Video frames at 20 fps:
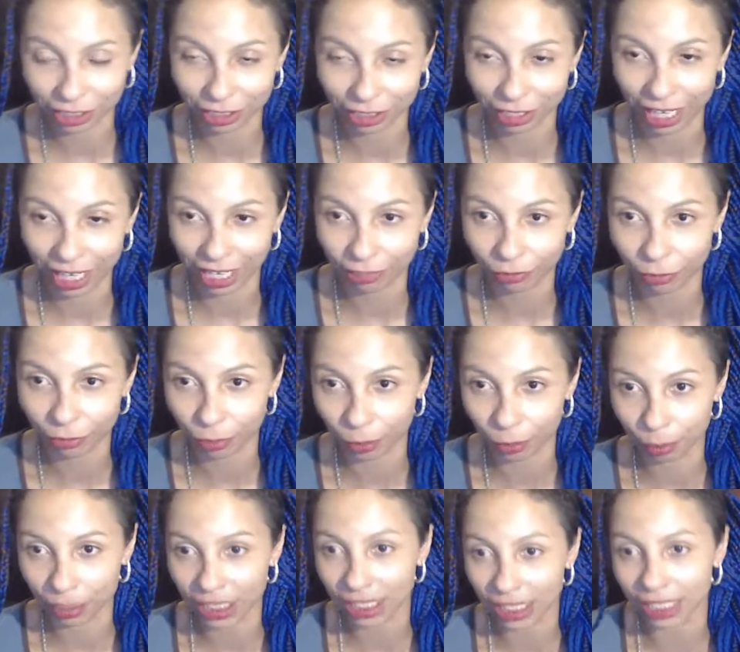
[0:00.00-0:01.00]
So like for
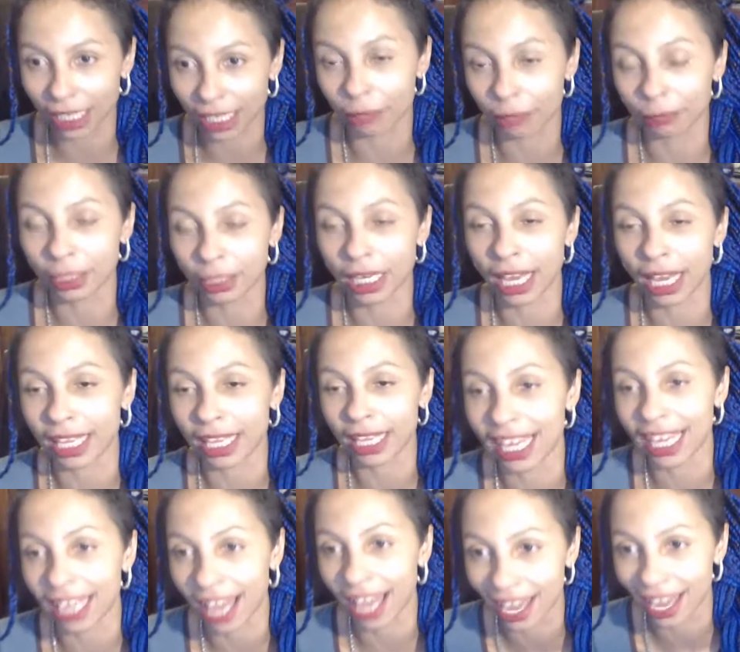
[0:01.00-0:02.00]
me, that'll be like
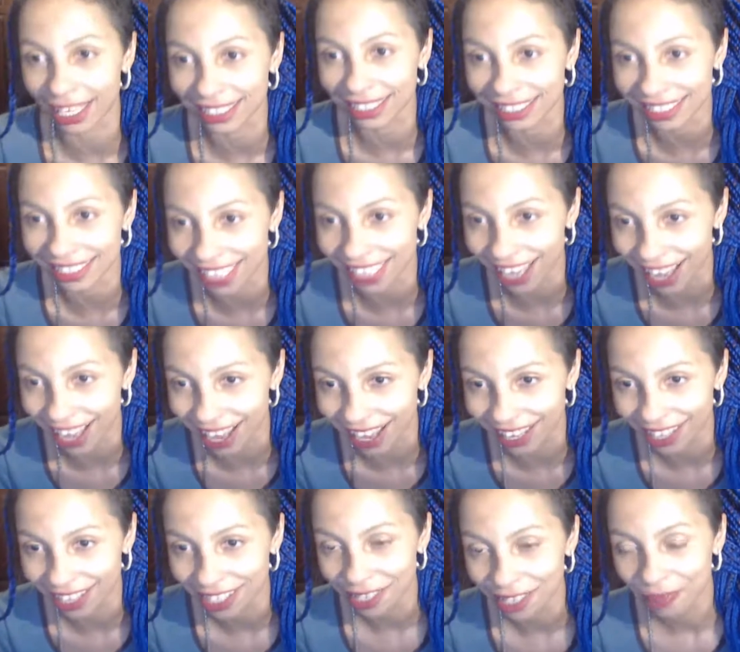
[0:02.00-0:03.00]
NI and TI.